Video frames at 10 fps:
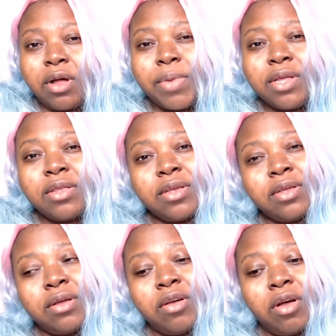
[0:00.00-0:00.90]
comment
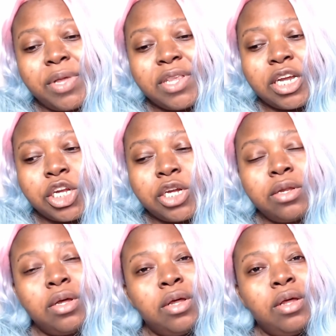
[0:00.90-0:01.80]
in the comment section
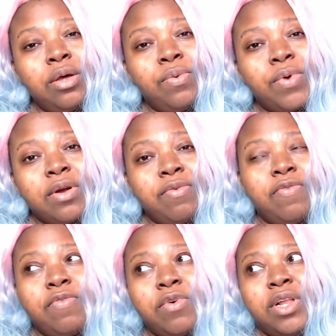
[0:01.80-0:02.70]
where
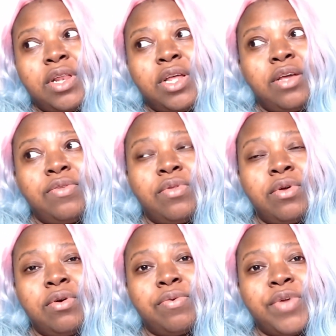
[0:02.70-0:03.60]
for the link to
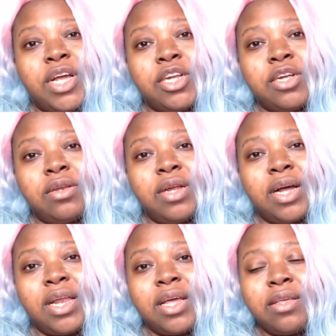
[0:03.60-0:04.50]
the reaction
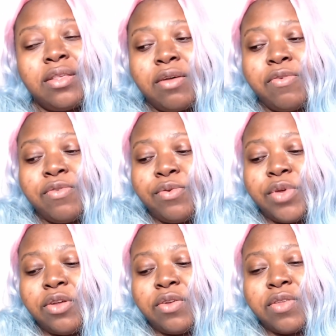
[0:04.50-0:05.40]
highlight itself, so you
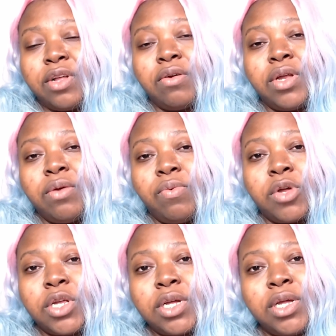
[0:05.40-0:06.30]
can just click on it,
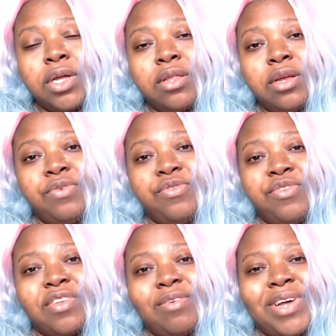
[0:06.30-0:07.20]
watch it, and then you
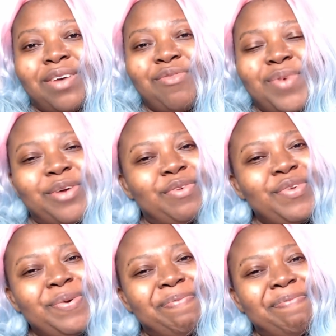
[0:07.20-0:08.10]
just come back for my
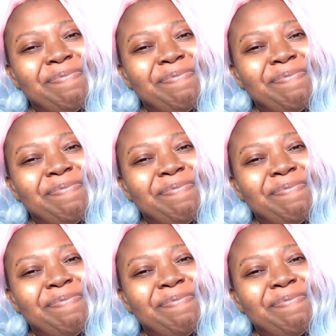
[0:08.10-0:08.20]
review.